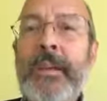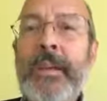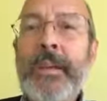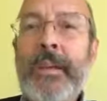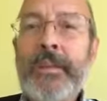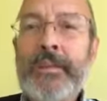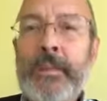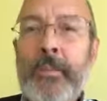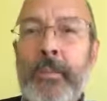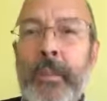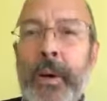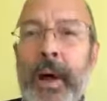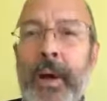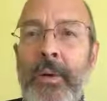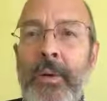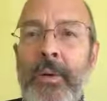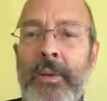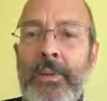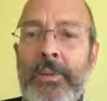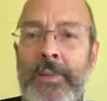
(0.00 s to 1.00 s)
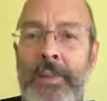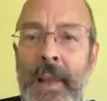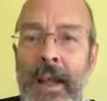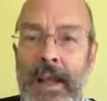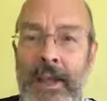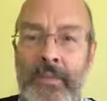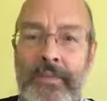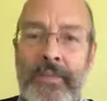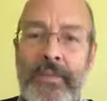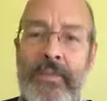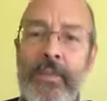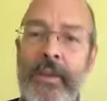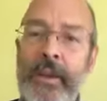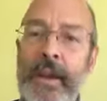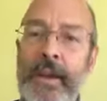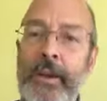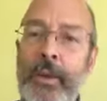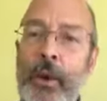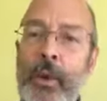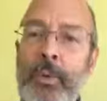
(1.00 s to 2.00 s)
is about life,
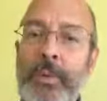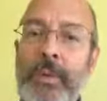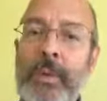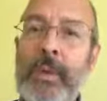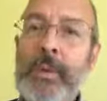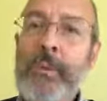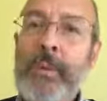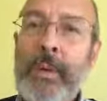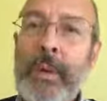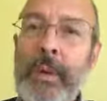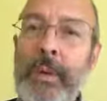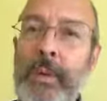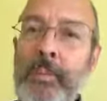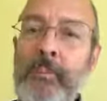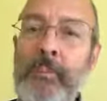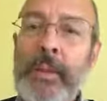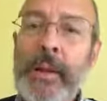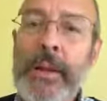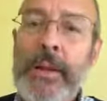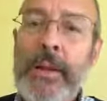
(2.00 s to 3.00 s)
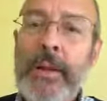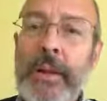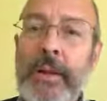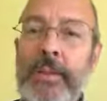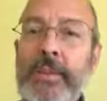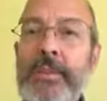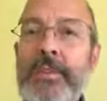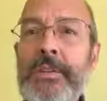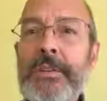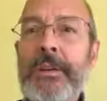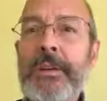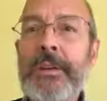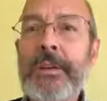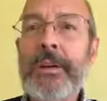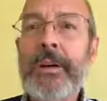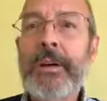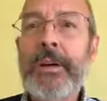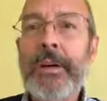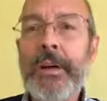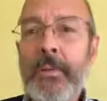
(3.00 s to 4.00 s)
and only in obedience
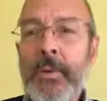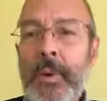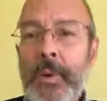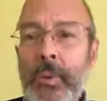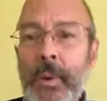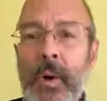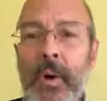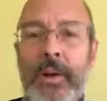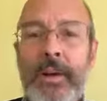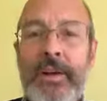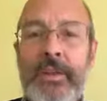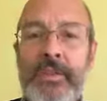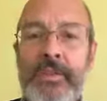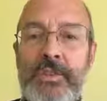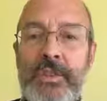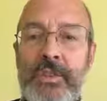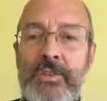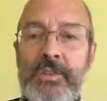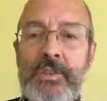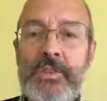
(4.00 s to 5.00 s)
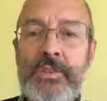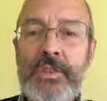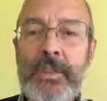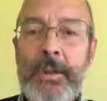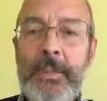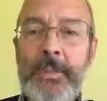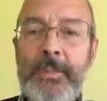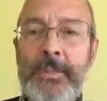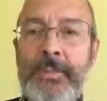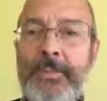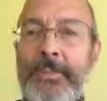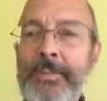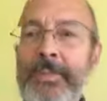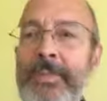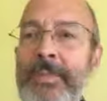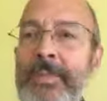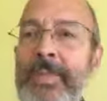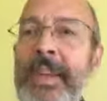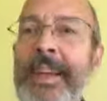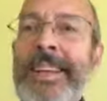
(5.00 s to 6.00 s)
are we walking as Jesus did.
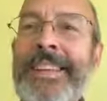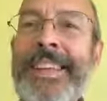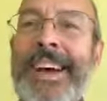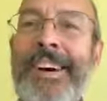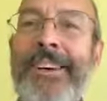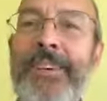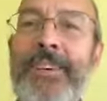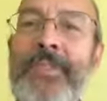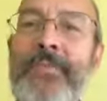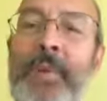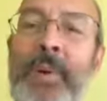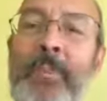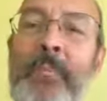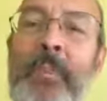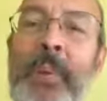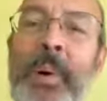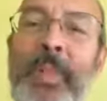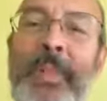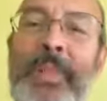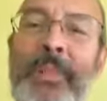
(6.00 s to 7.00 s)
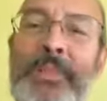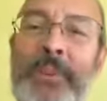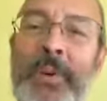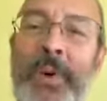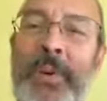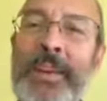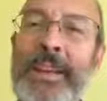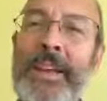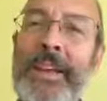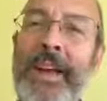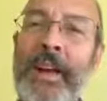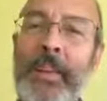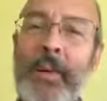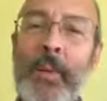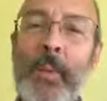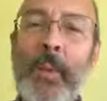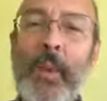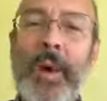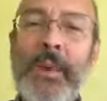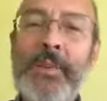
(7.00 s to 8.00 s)
Now, if we put this all together,
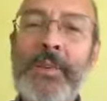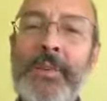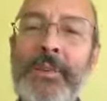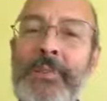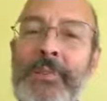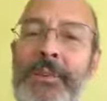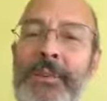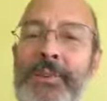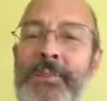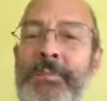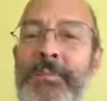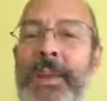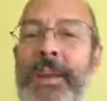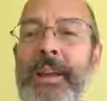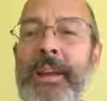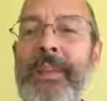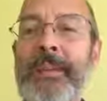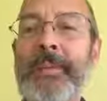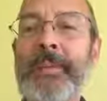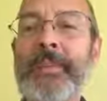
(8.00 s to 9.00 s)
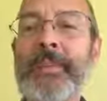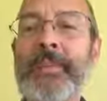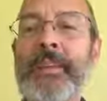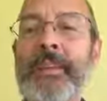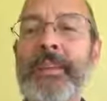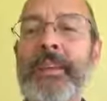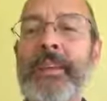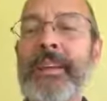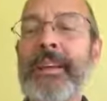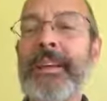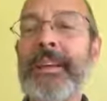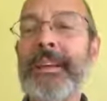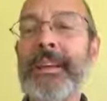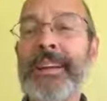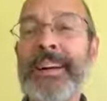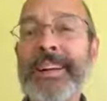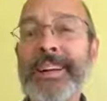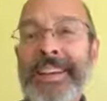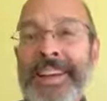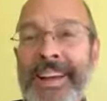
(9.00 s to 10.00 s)
what does this mean?
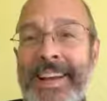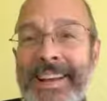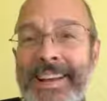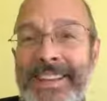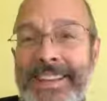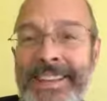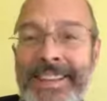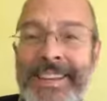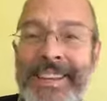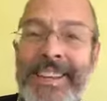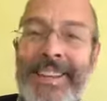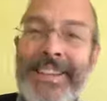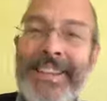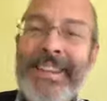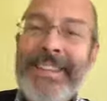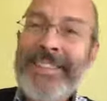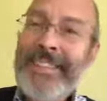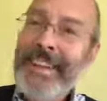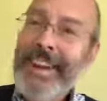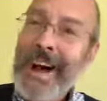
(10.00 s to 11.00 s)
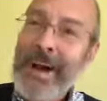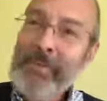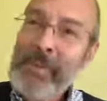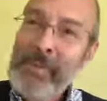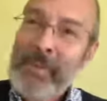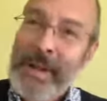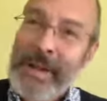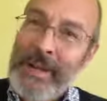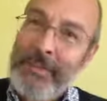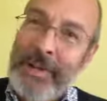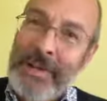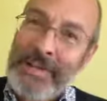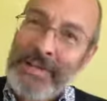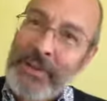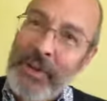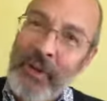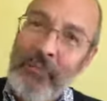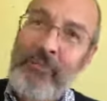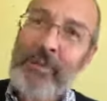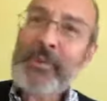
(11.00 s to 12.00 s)
Again, I'm repeating
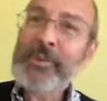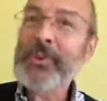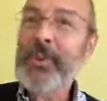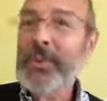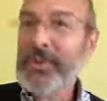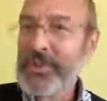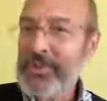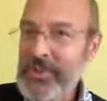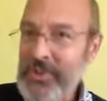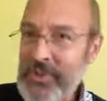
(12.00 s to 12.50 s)
myself, but so does